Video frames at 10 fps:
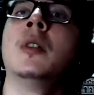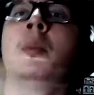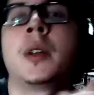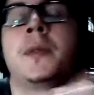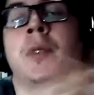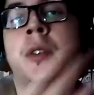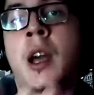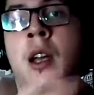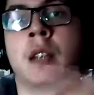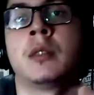But if you're
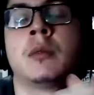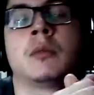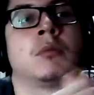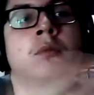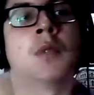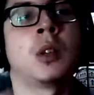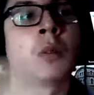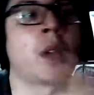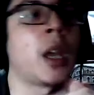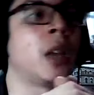not,
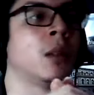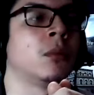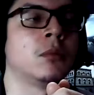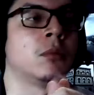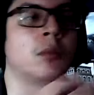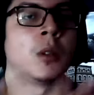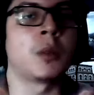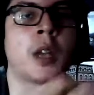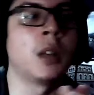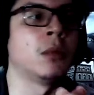okay,
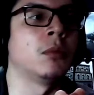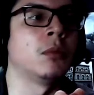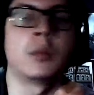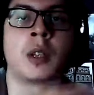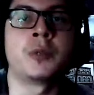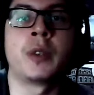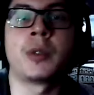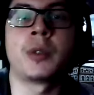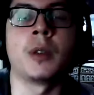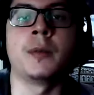okay. I'm not trying
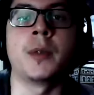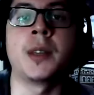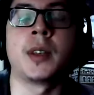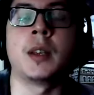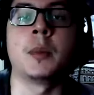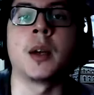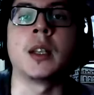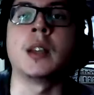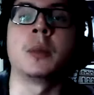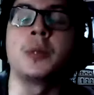to convince
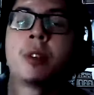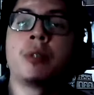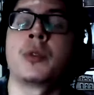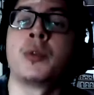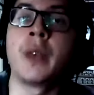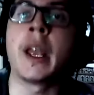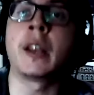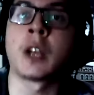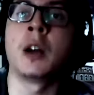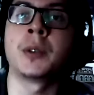anybody. I'm trying to
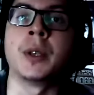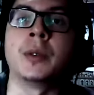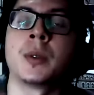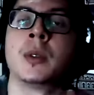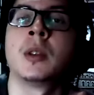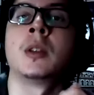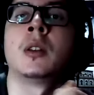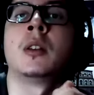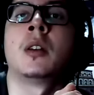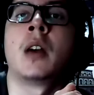create content.
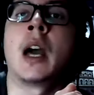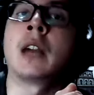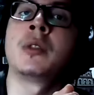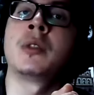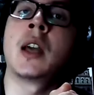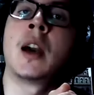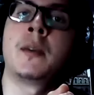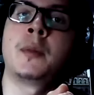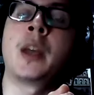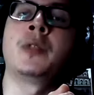Actually, I have
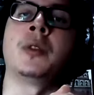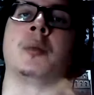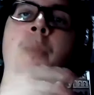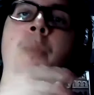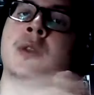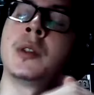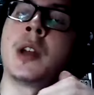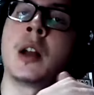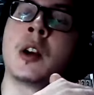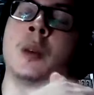a Patreon,
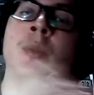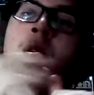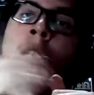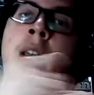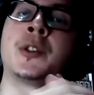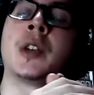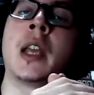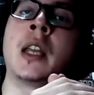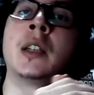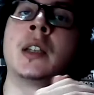
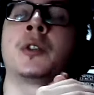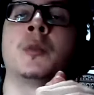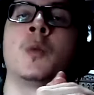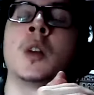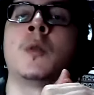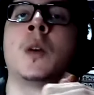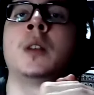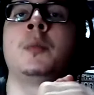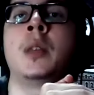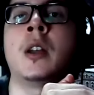
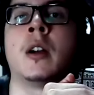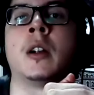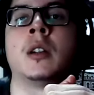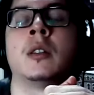patreon.com/English101BR.